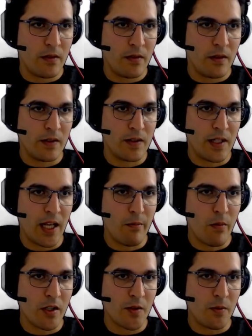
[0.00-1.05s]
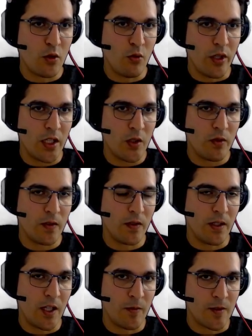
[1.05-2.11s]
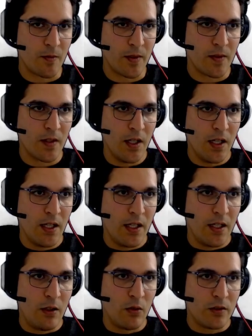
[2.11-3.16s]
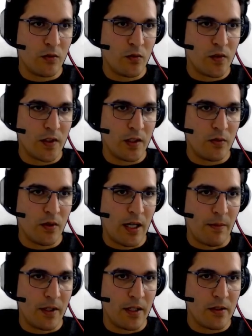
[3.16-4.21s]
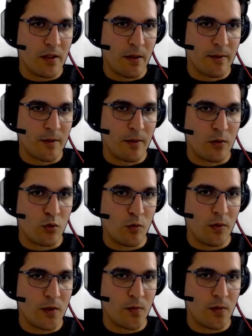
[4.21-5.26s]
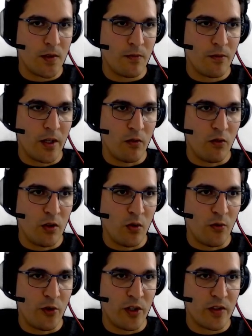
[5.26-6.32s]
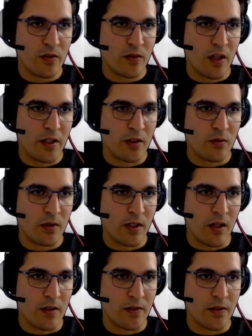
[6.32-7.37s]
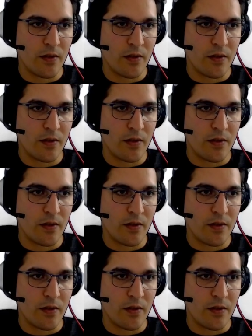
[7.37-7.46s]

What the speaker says: its name must be unique within the namespace. In order to set your application namespace, should be specified when you first connect to the cluster.